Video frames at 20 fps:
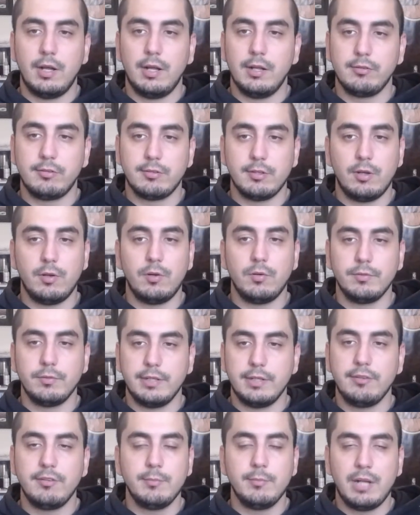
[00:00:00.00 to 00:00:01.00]
so
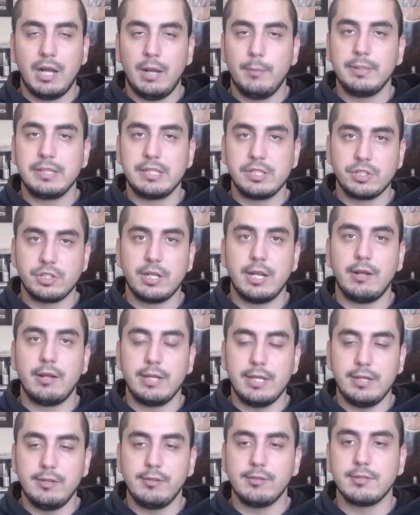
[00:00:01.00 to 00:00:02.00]
there's some competition out
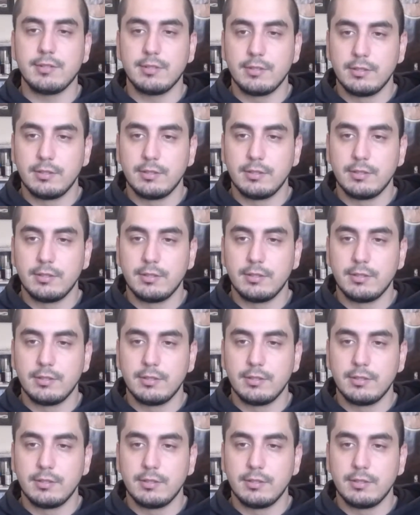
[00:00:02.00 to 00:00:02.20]
east.